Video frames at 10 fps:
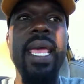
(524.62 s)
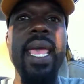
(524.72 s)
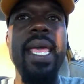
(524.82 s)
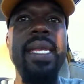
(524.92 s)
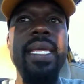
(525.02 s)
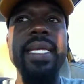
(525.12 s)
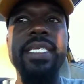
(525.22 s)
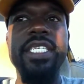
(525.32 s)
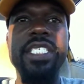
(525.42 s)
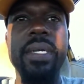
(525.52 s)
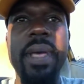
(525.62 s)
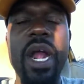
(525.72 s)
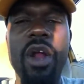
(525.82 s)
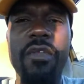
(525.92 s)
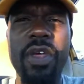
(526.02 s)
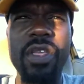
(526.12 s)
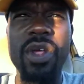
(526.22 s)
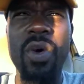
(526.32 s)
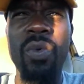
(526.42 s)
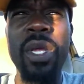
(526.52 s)
and it's just a matter of,
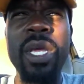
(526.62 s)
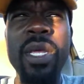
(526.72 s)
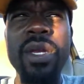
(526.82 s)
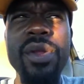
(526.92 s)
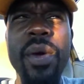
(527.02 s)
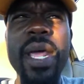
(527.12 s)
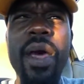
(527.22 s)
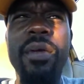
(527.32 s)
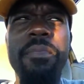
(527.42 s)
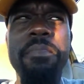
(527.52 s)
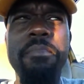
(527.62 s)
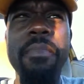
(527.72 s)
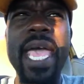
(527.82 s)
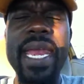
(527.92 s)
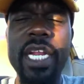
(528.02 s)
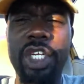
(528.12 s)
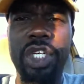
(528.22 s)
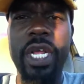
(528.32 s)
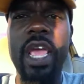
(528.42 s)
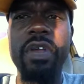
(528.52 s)
you know, knowing how to
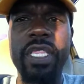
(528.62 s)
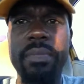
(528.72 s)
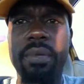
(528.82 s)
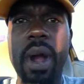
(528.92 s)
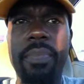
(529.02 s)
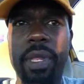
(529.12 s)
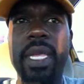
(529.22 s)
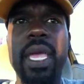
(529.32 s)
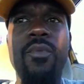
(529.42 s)
manage everything properly.